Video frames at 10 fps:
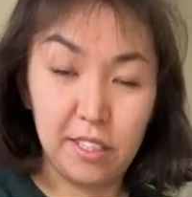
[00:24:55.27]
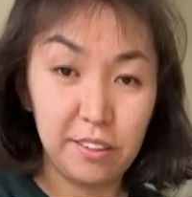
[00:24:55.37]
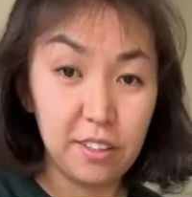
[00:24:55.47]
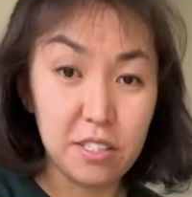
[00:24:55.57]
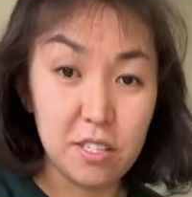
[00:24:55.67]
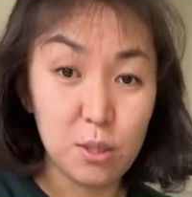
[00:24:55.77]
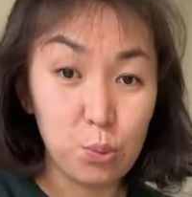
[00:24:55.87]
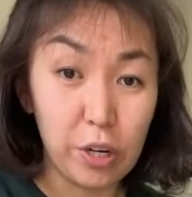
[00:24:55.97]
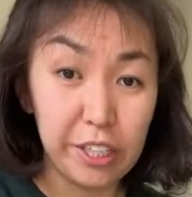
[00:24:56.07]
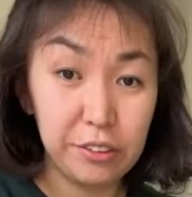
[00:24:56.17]
This is
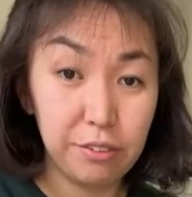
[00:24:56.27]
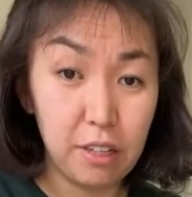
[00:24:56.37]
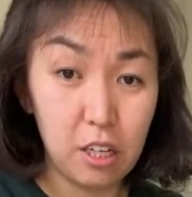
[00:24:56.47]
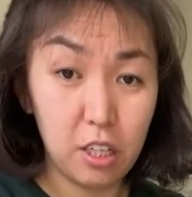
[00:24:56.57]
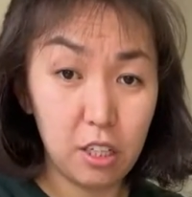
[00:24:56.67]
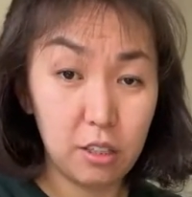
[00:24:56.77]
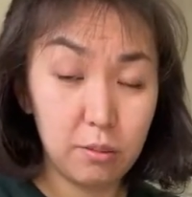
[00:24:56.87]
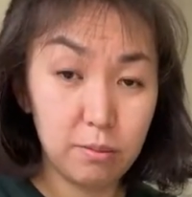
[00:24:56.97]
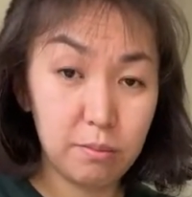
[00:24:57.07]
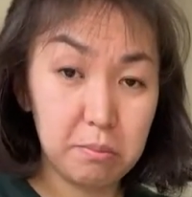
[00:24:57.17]
white flour
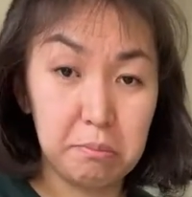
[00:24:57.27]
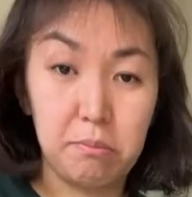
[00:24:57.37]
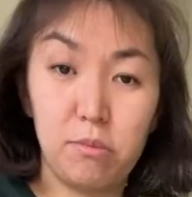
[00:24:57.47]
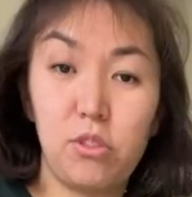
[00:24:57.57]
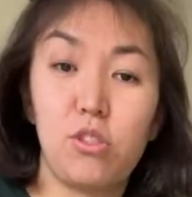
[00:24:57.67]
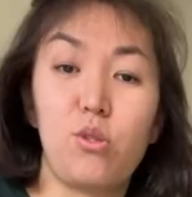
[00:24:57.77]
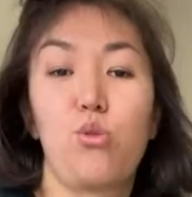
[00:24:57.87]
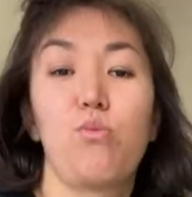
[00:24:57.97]
just